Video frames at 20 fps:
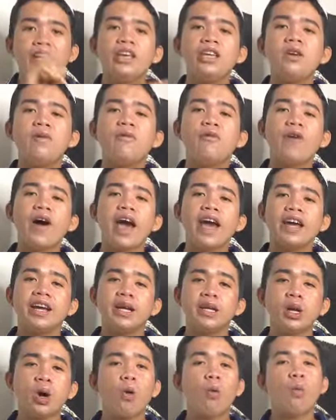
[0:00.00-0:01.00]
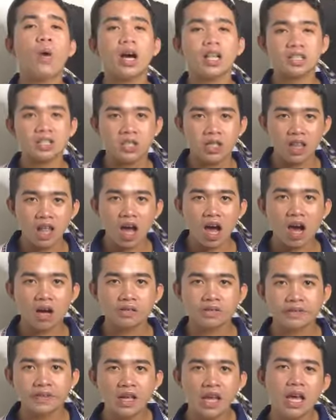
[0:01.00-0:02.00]
you find what you
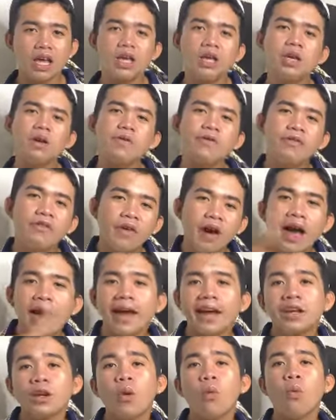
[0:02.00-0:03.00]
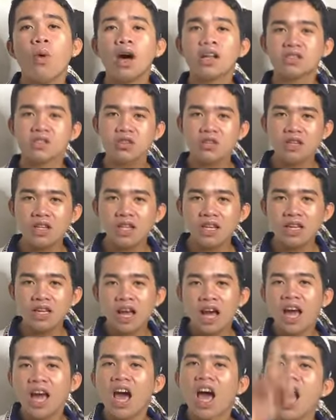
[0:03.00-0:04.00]
love, you find what you need,
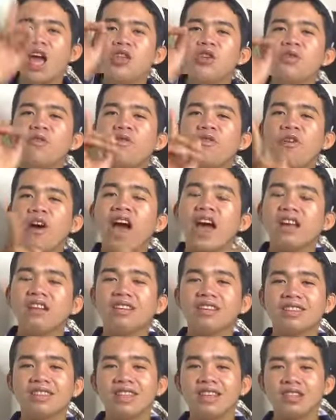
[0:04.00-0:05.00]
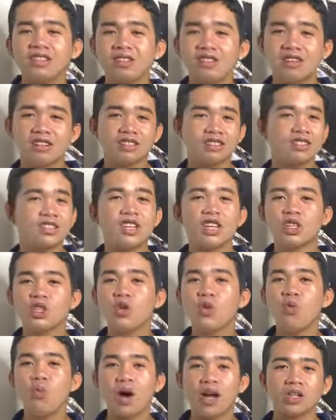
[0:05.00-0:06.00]
and you find the t-shirt that
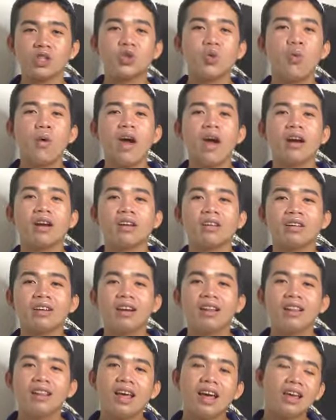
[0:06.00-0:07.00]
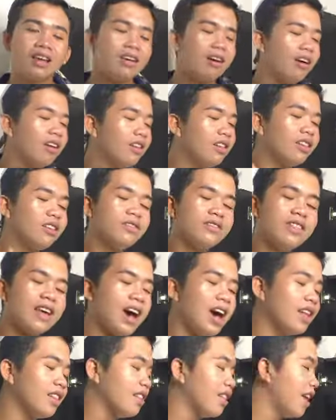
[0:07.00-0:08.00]
you want to wear. Like all of
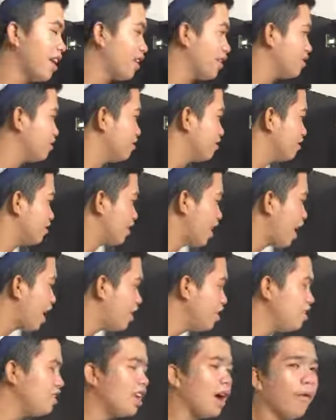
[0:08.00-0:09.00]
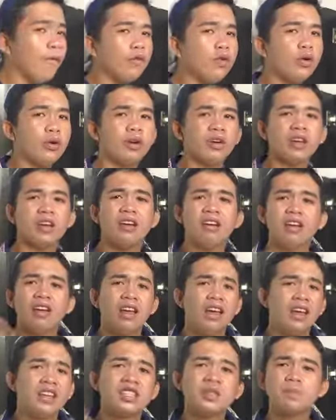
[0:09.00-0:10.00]
that, like I didn't have to
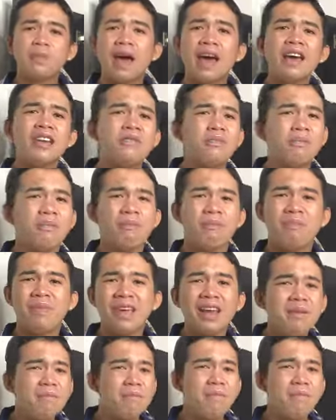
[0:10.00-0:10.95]
spend big